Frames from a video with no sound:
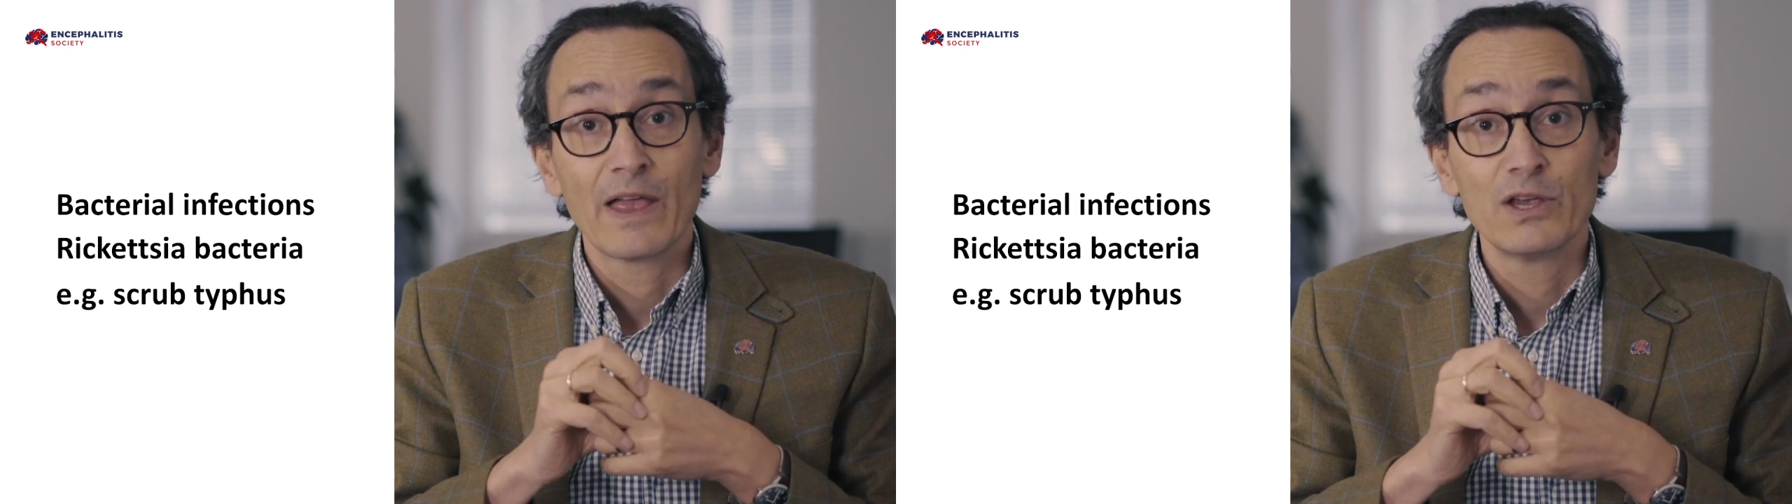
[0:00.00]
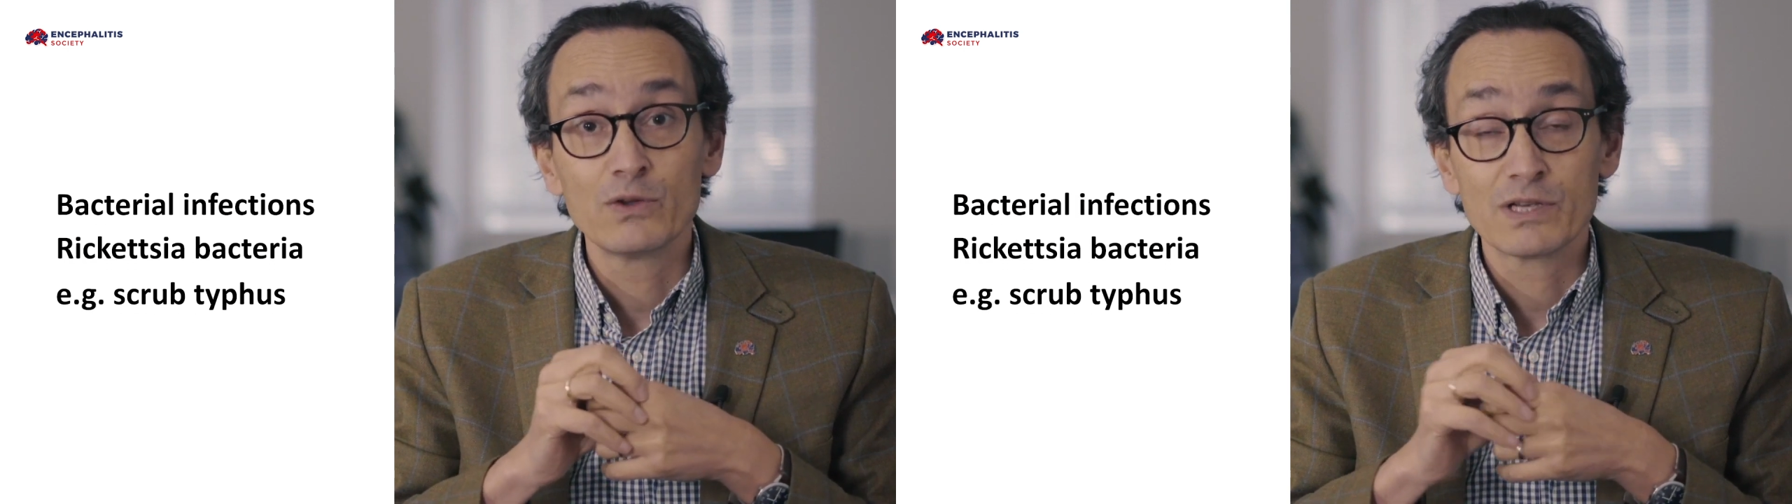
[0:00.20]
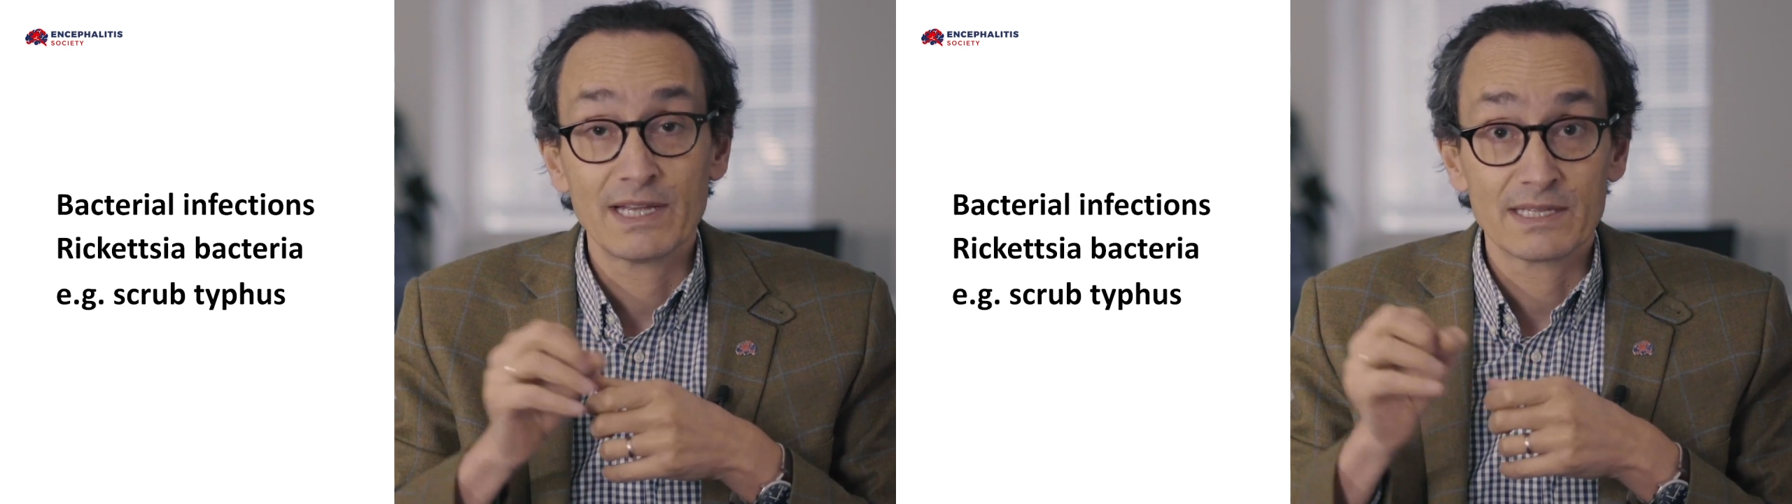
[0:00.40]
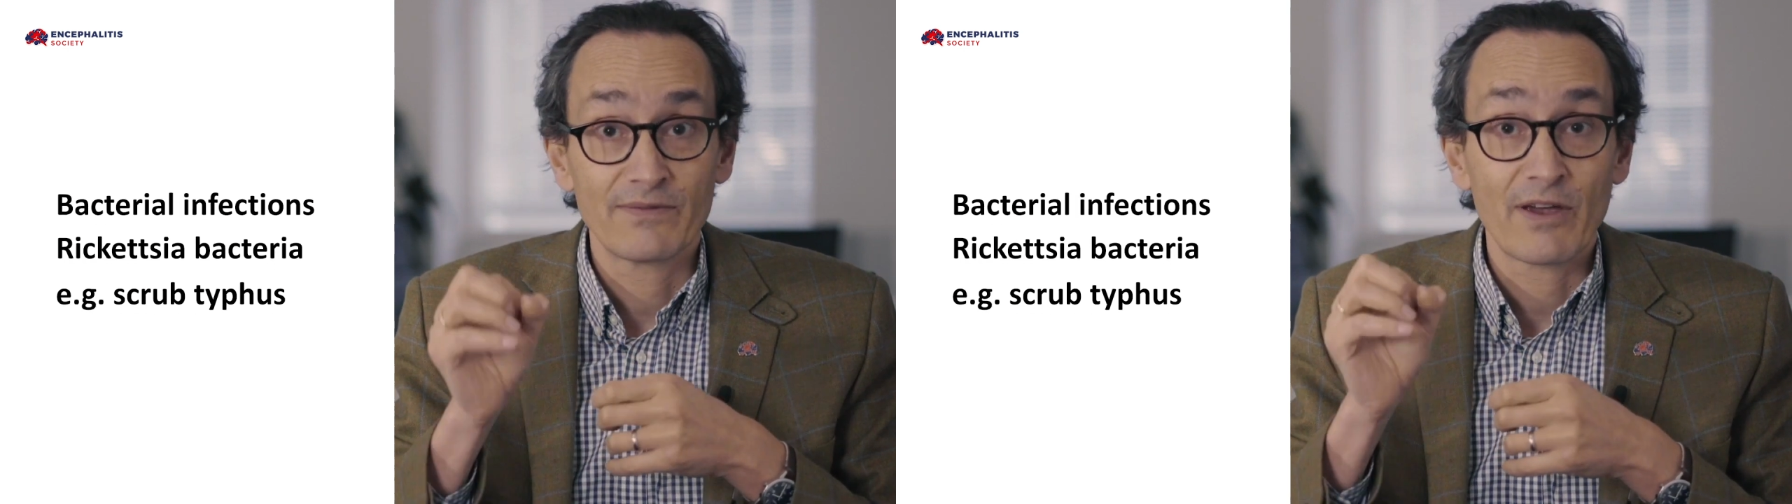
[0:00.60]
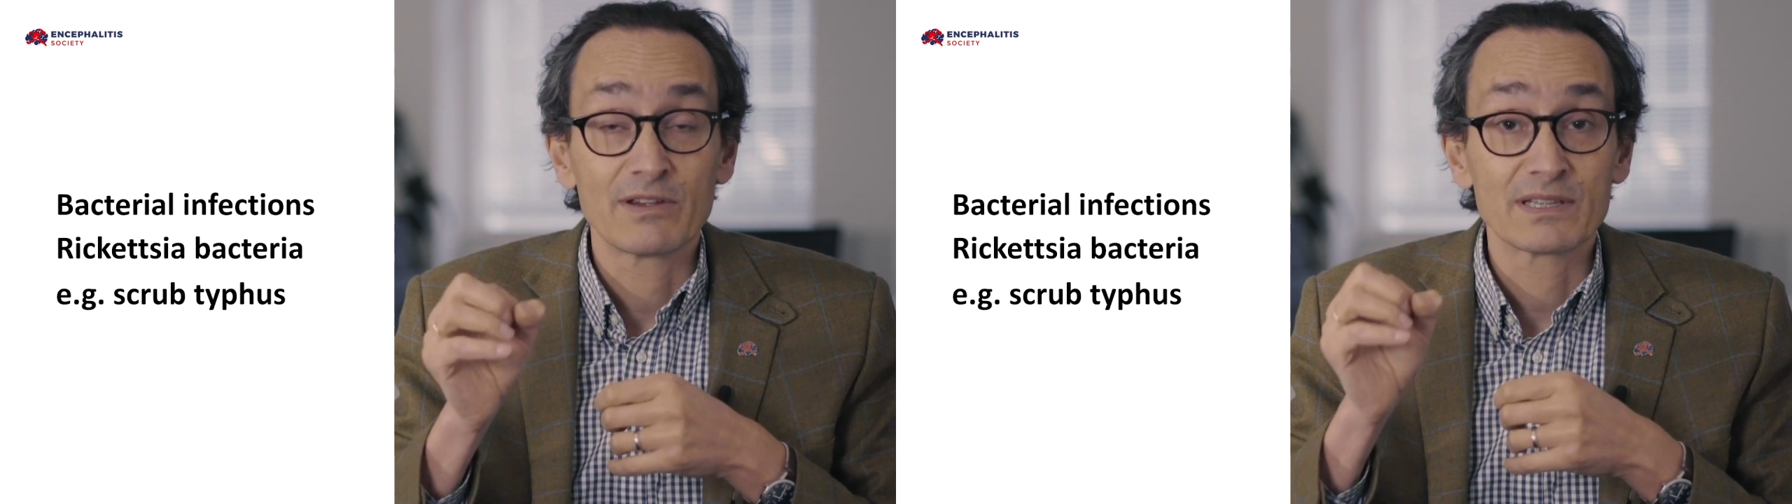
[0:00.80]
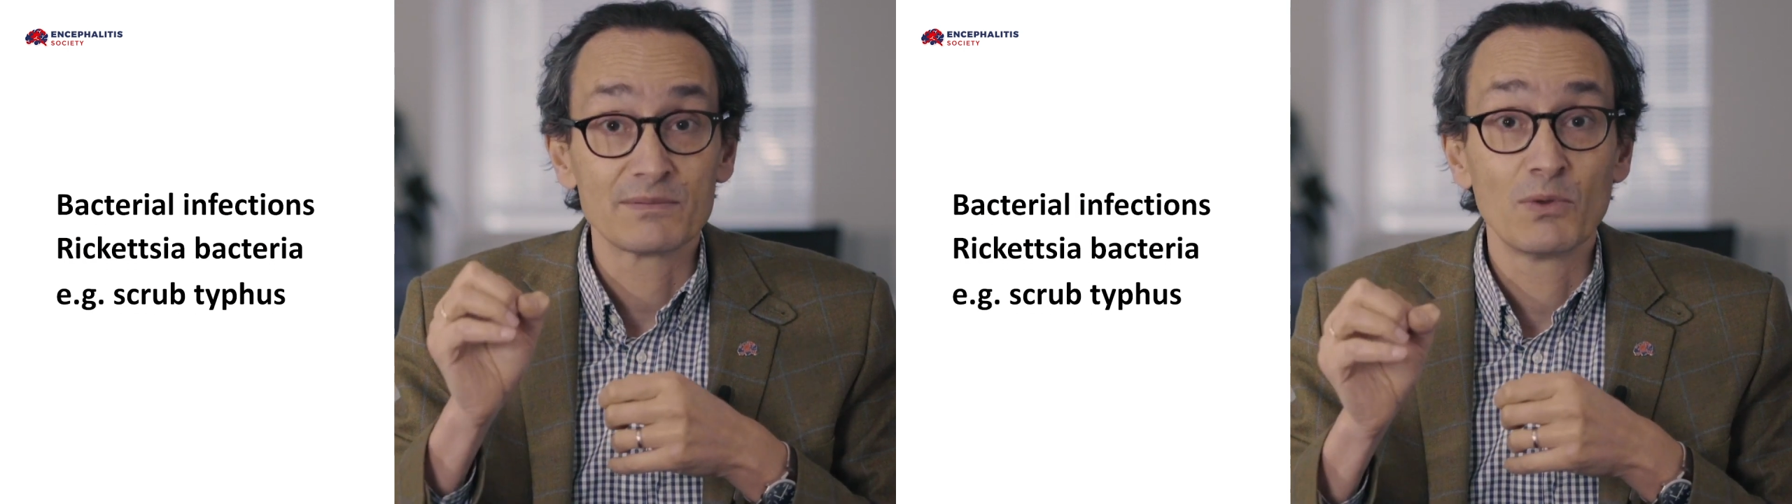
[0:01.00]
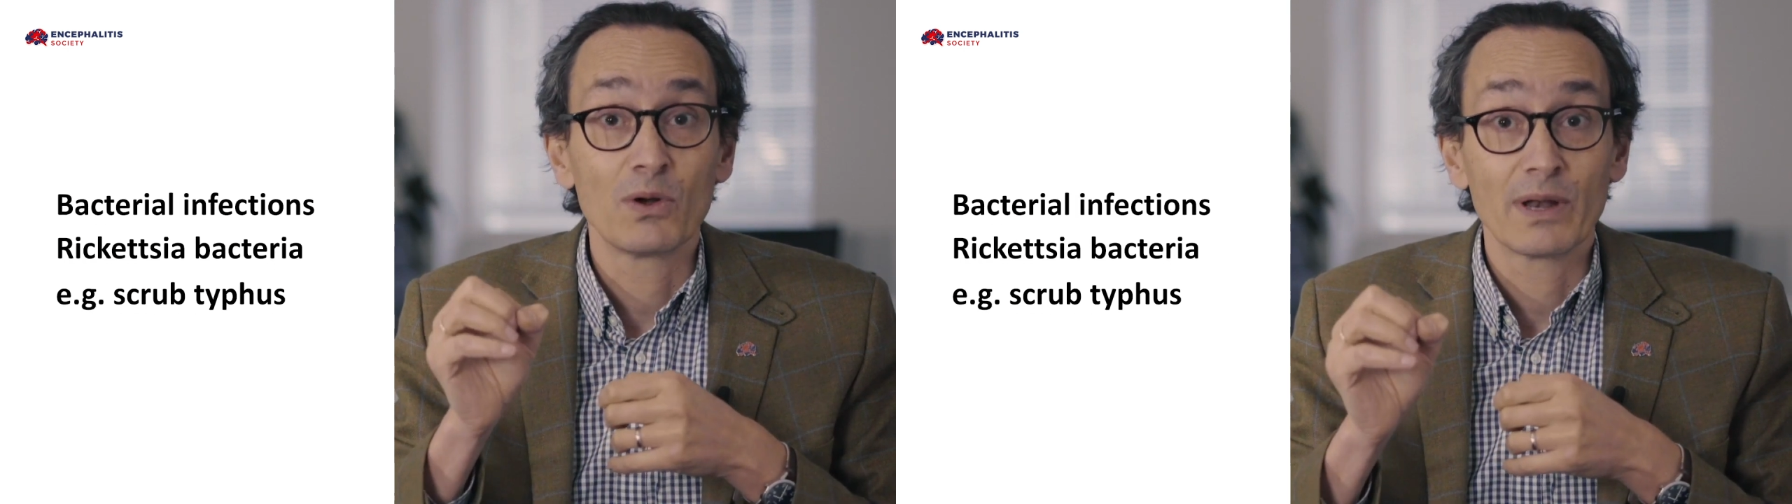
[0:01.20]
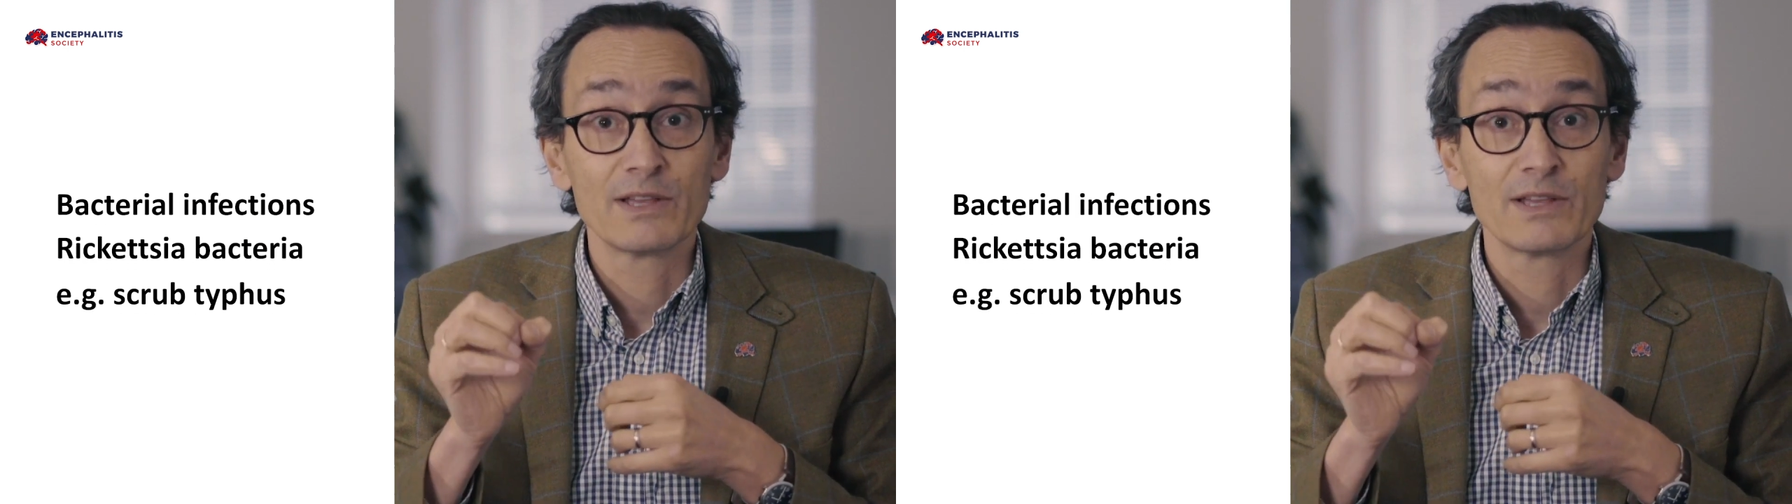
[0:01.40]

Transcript: Usually it's a very small